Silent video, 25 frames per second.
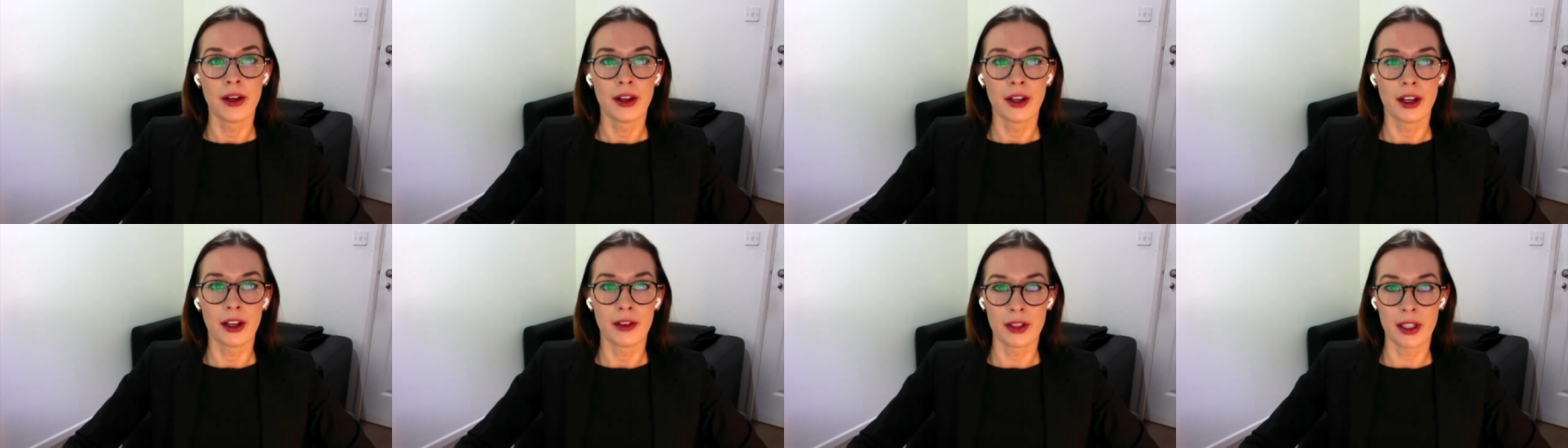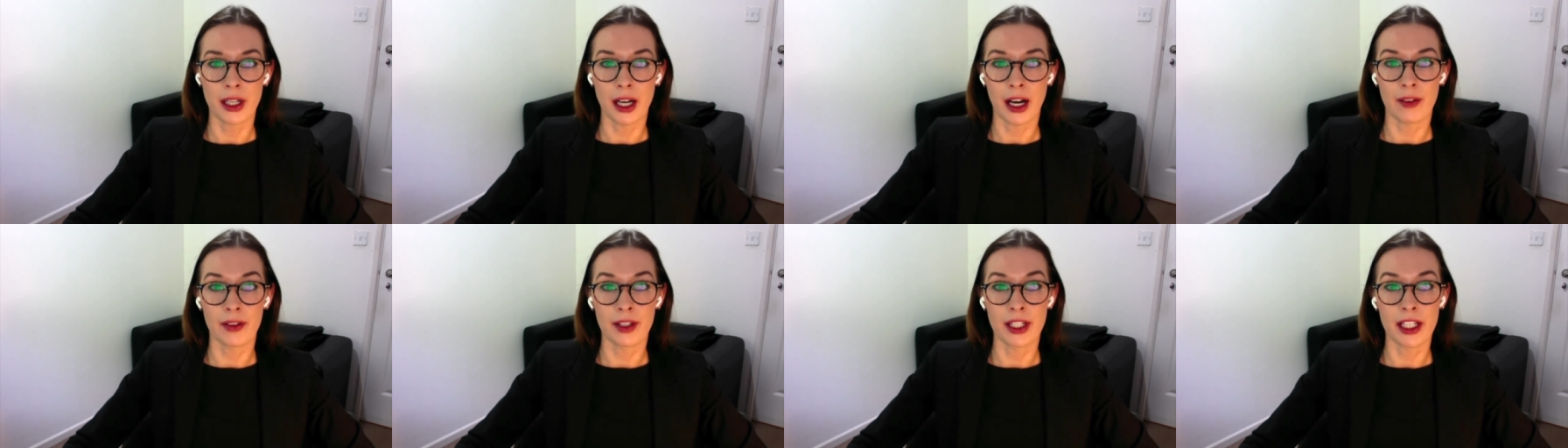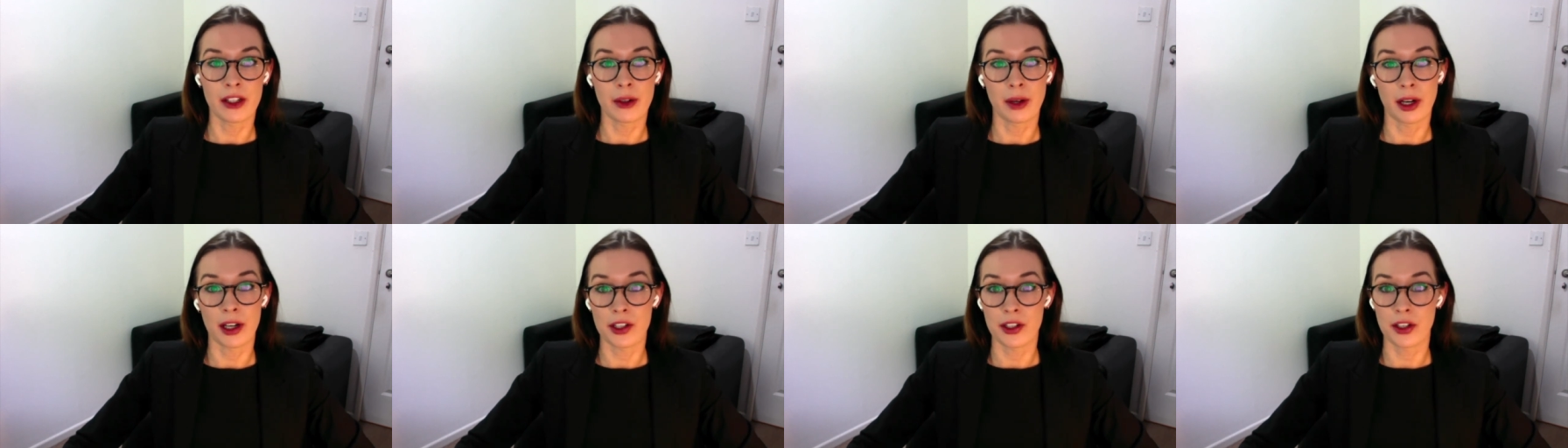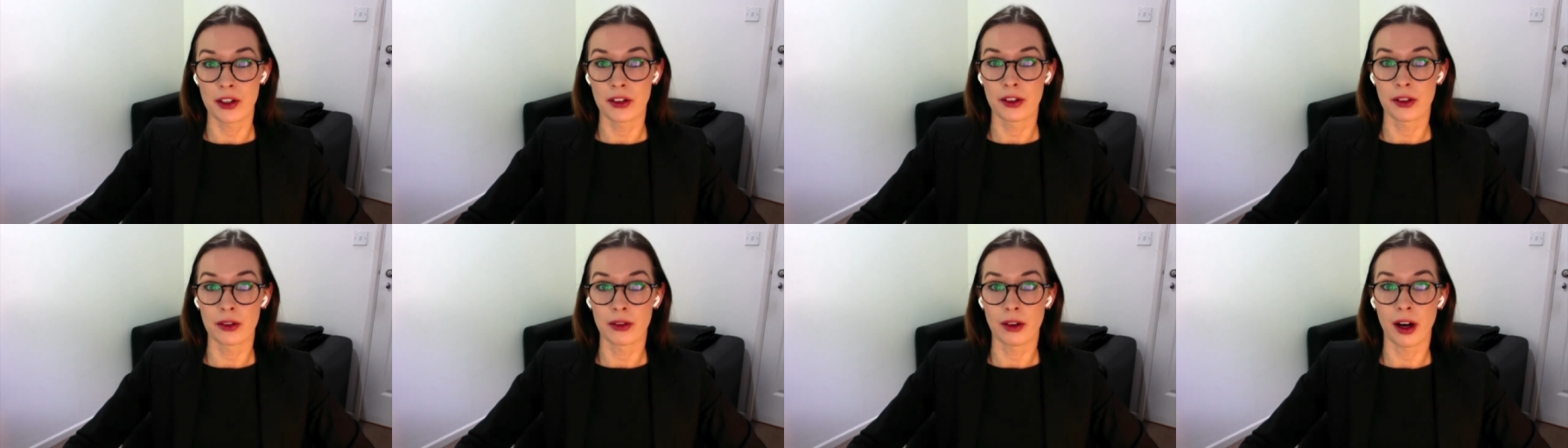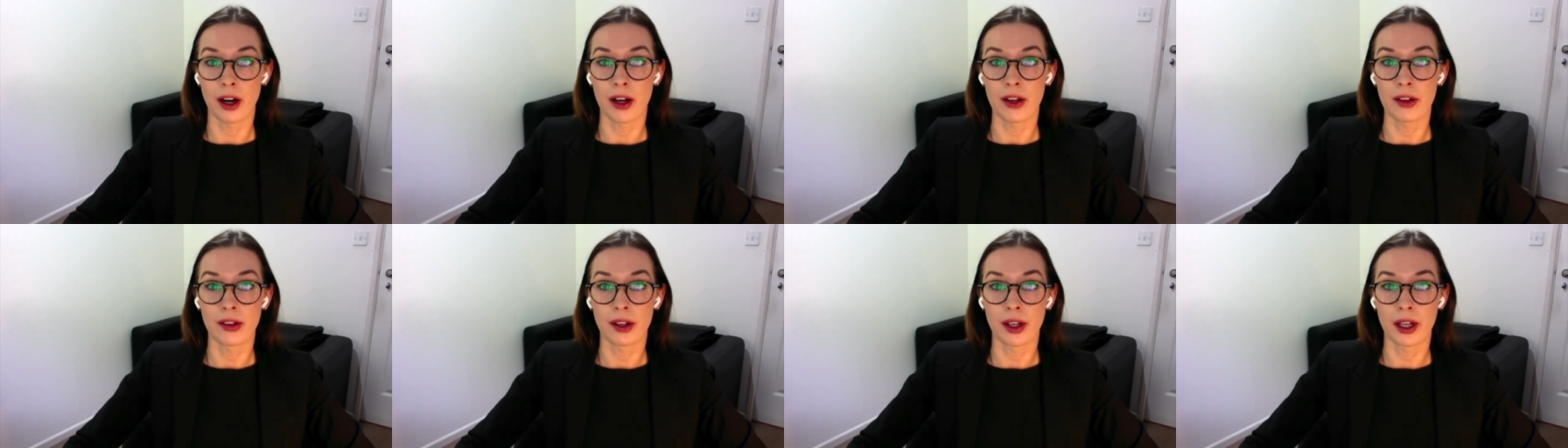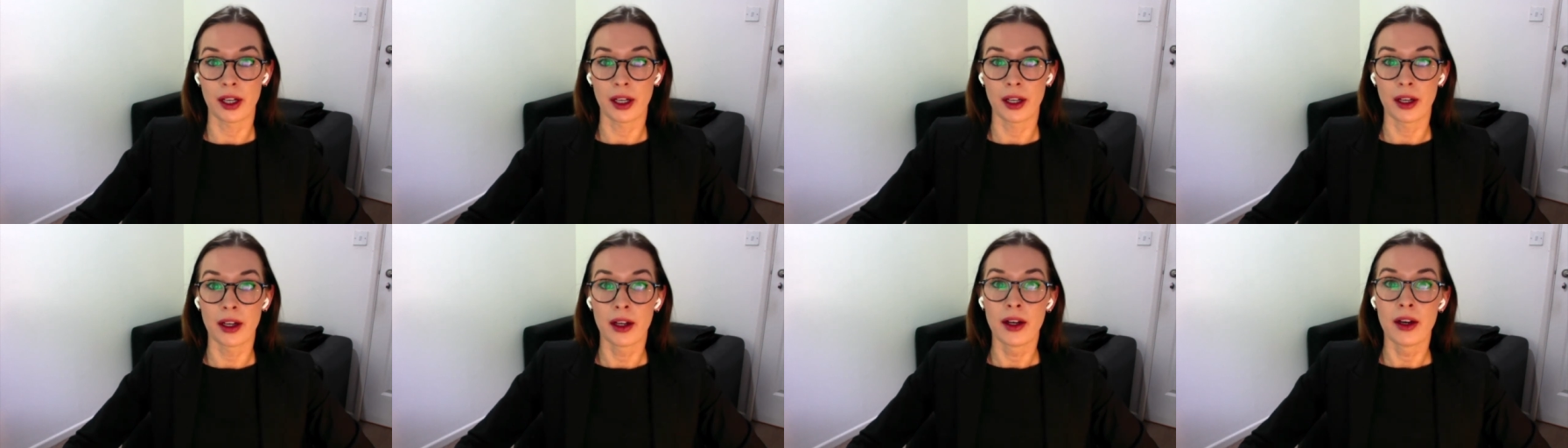If you have any questions
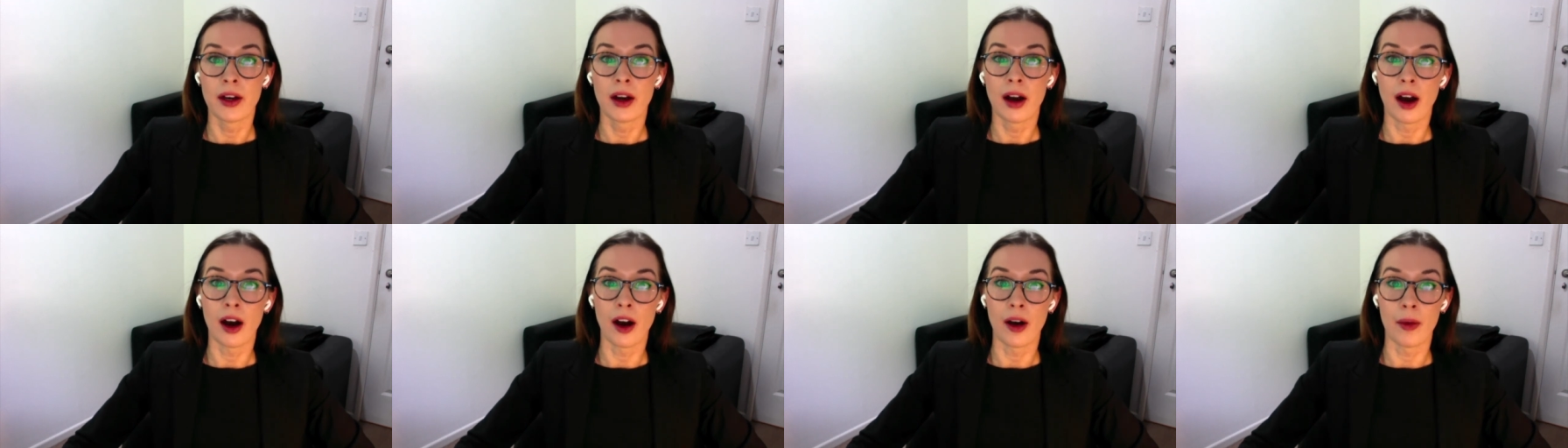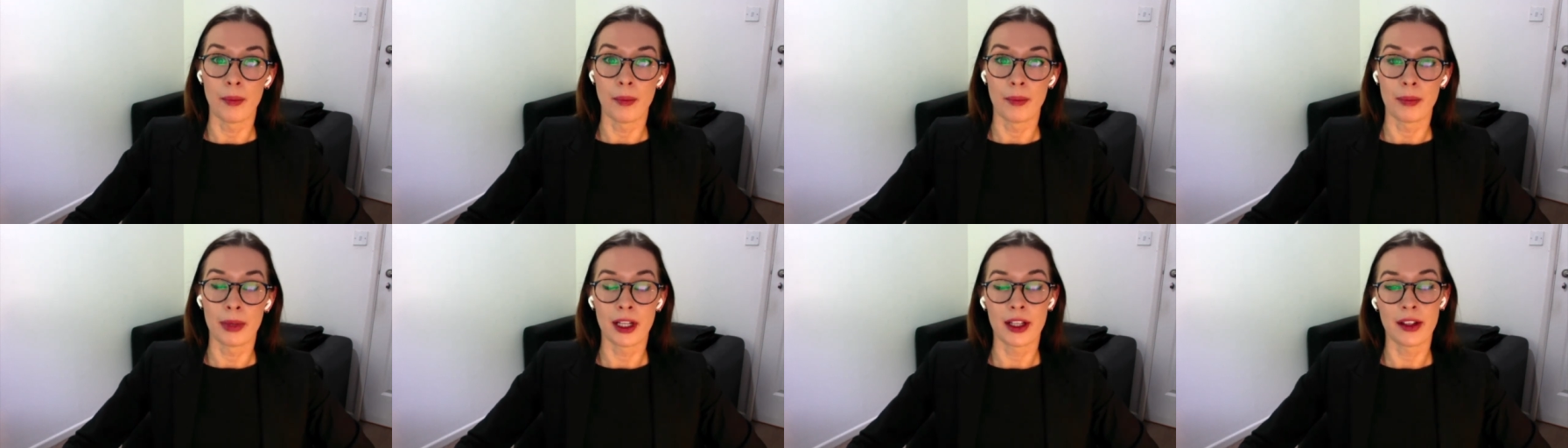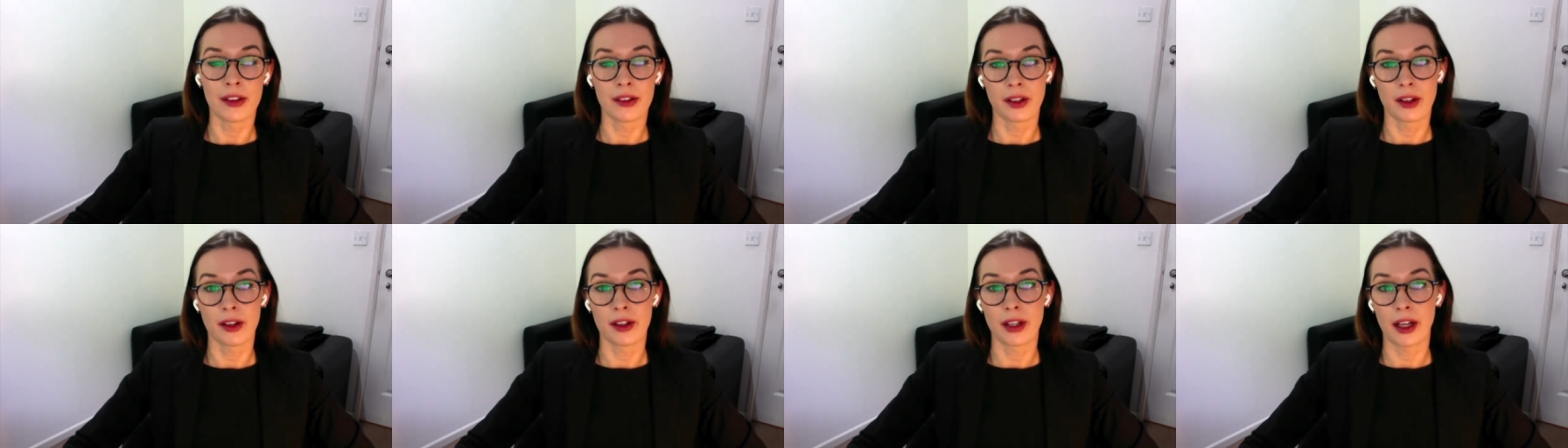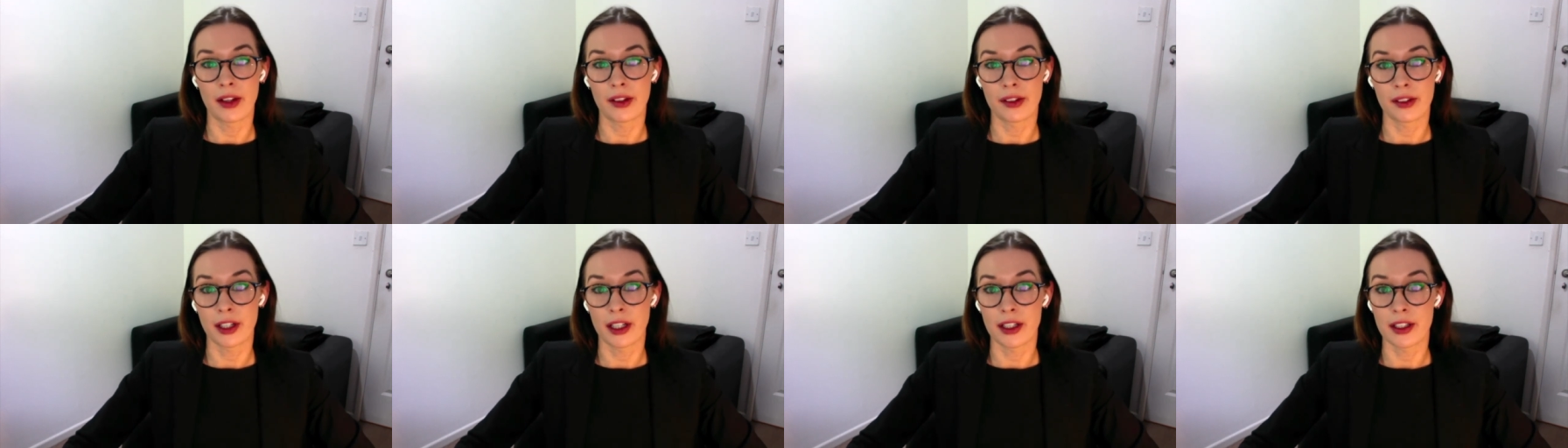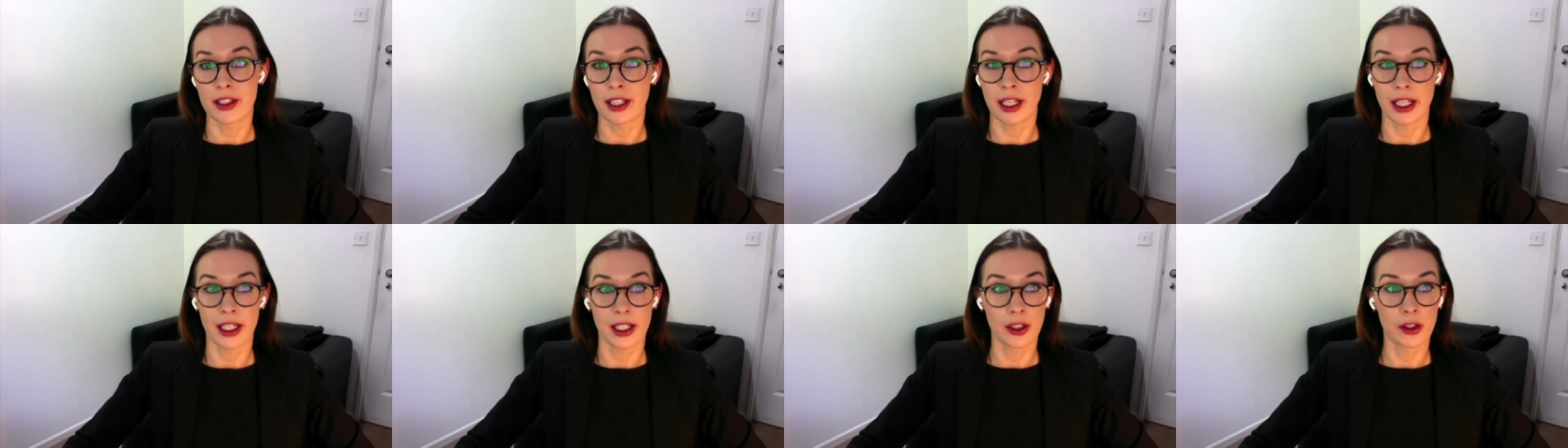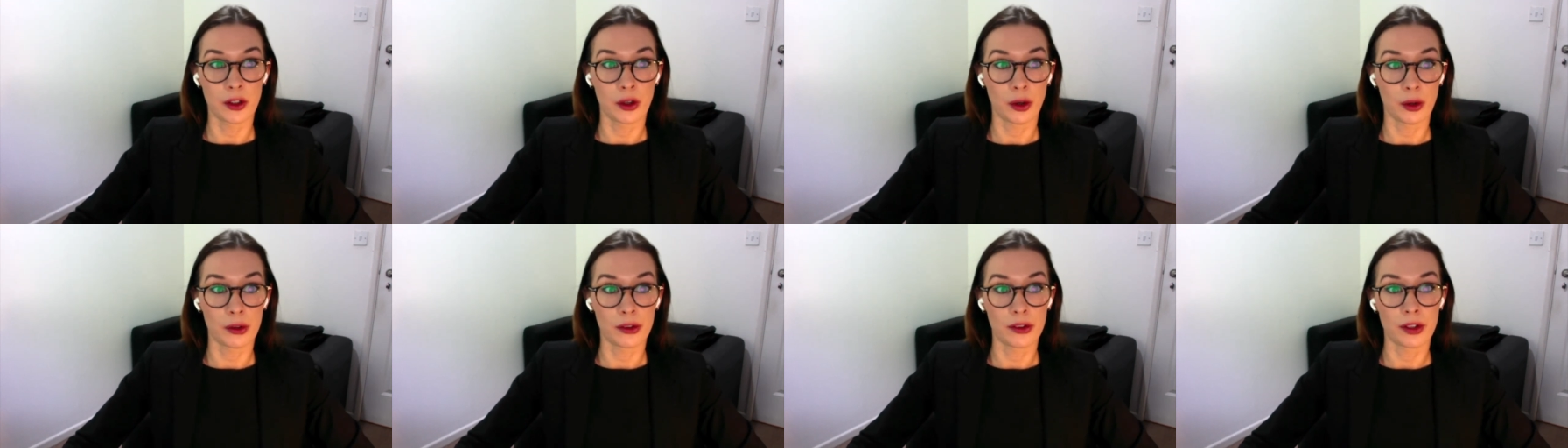arising, please don't hesitate to get in
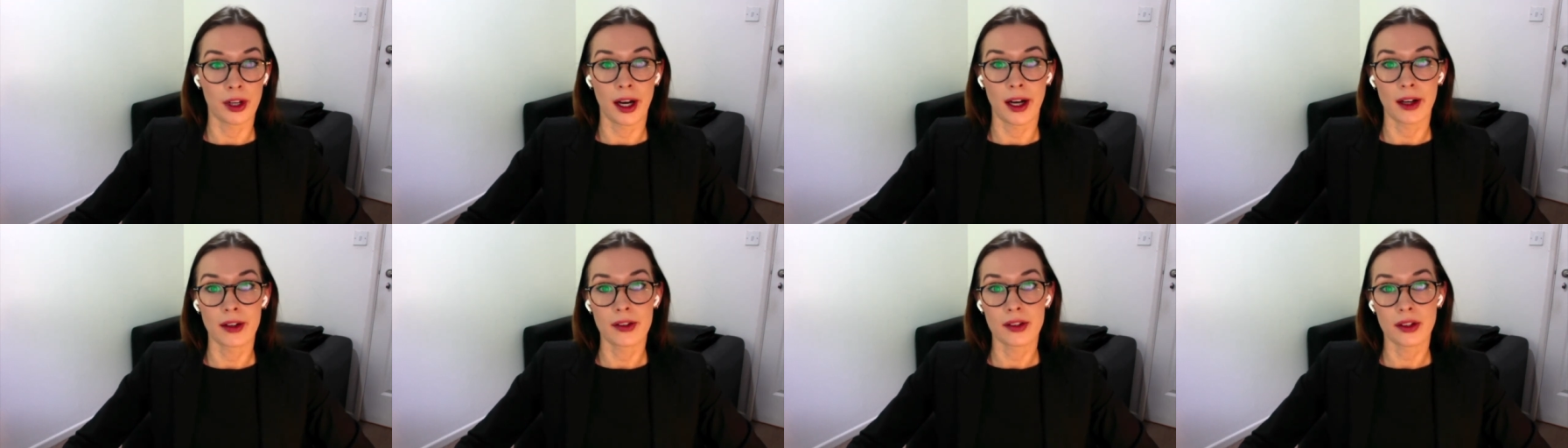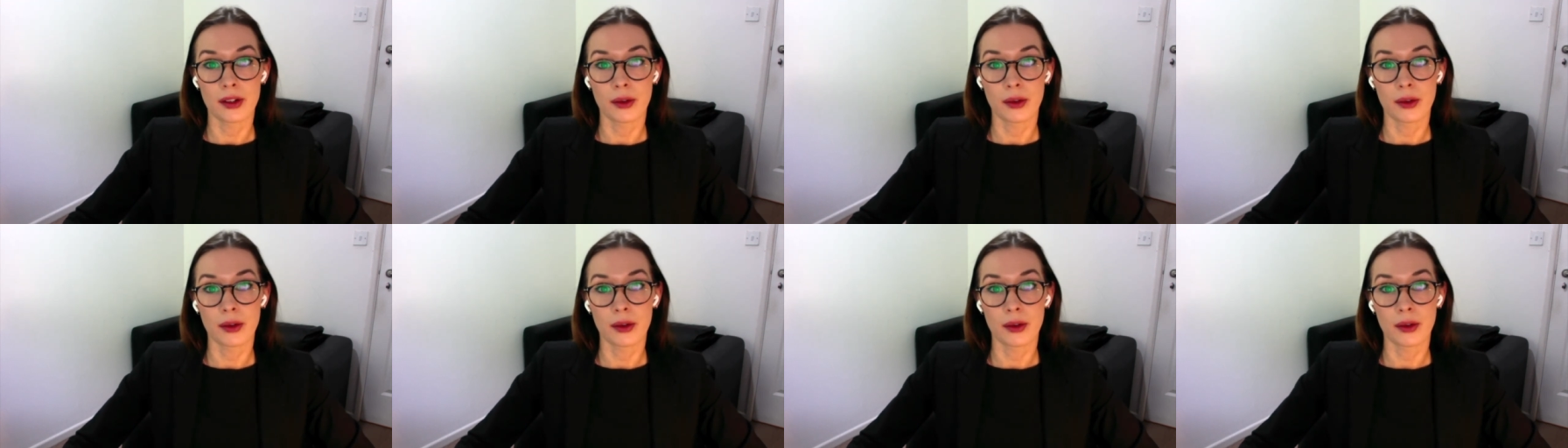contact.